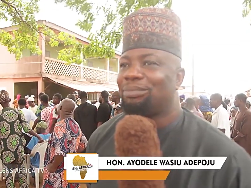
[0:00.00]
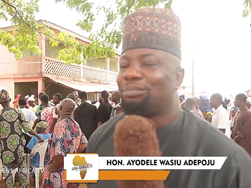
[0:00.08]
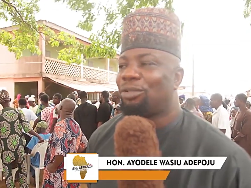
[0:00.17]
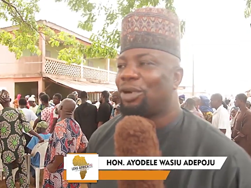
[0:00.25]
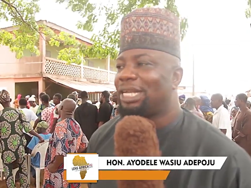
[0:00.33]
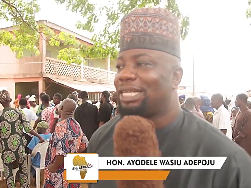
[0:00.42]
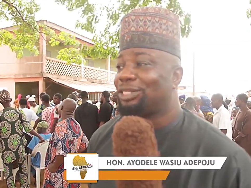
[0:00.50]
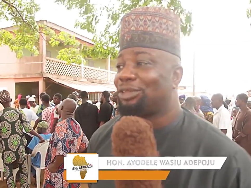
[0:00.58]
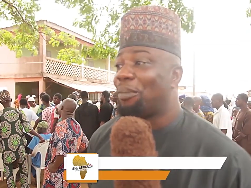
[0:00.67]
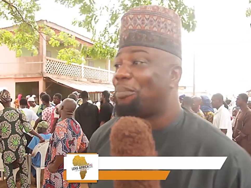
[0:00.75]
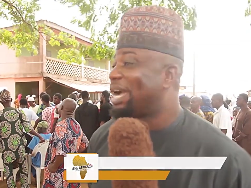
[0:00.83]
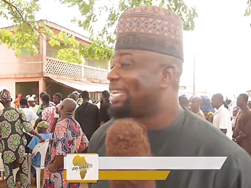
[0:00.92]
money is
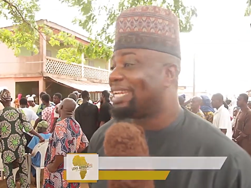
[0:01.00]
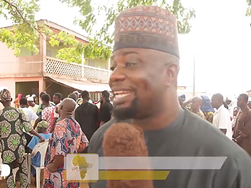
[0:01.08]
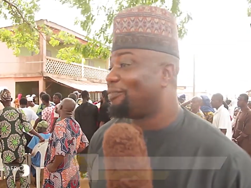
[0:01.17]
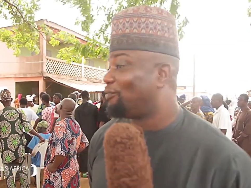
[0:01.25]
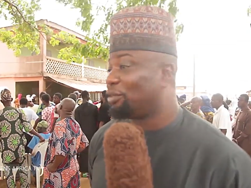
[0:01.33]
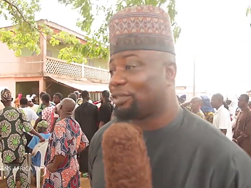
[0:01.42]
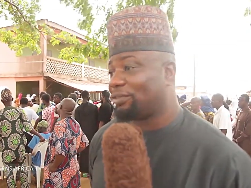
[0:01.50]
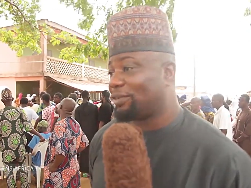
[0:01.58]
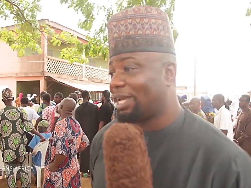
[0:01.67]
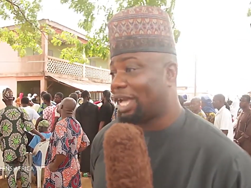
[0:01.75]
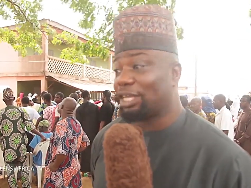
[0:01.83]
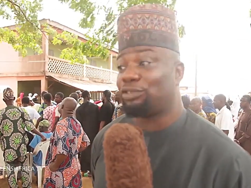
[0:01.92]
not buying any vote
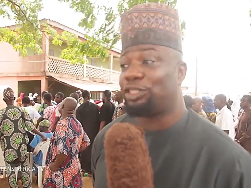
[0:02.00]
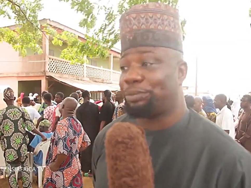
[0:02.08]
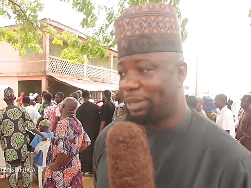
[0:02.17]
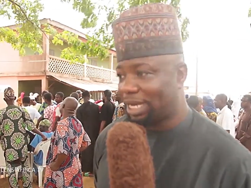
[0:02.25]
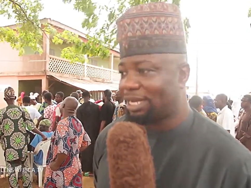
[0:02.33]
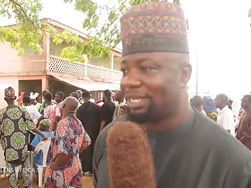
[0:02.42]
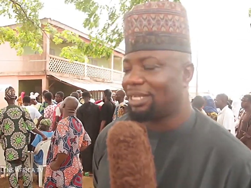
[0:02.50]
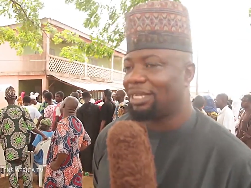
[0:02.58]
as we speak.